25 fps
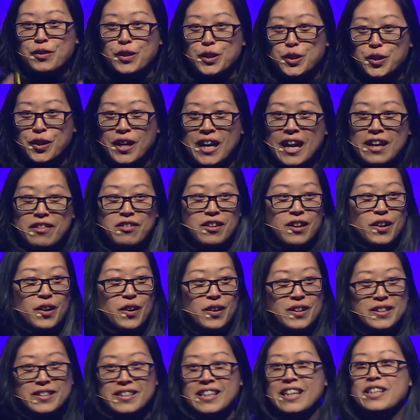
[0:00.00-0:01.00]
a triathlon
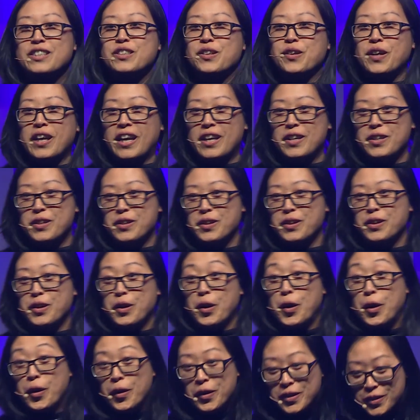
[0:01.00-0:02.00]
and say it's okay, you're not going to
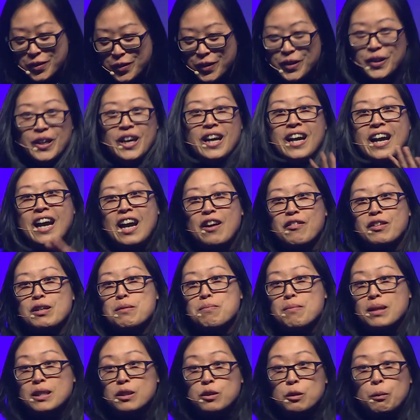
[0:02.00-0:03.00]
hurt or have any
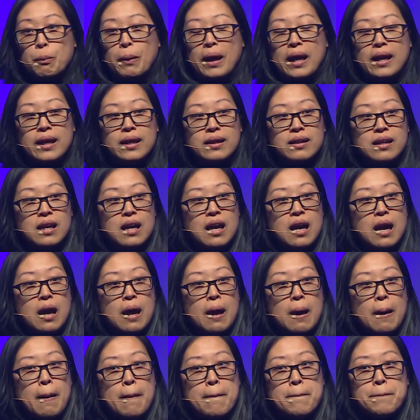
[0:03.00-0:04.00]
muscle pain.
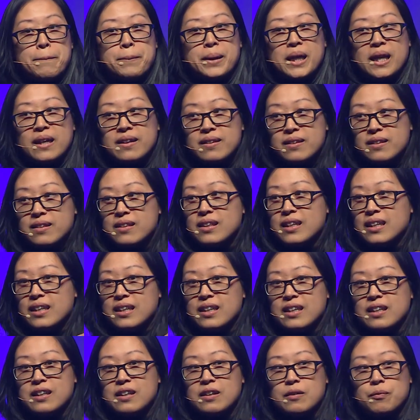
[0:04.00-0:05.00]
But I
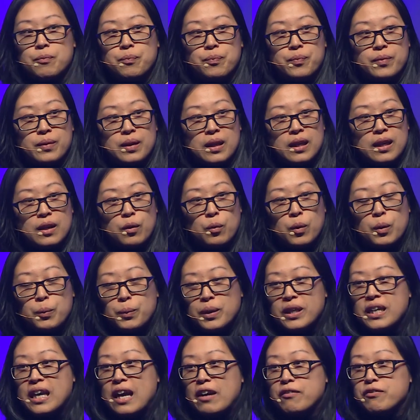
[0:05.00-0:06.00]
think when
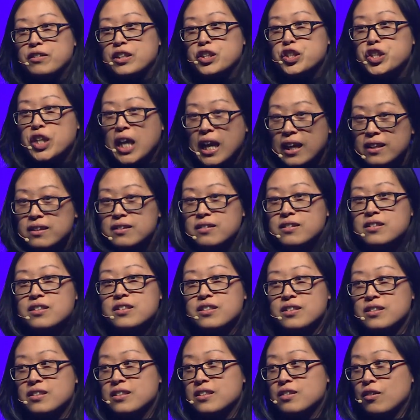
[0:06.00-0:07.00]
we have
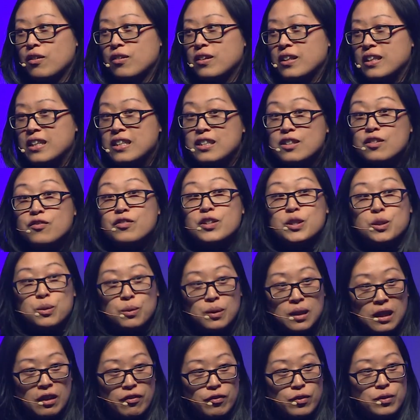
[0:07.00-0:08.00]
challenges on an individual
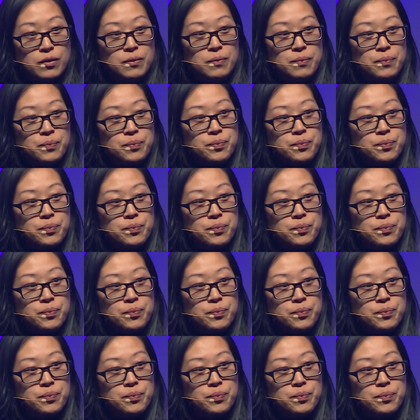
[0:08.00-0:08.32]
level,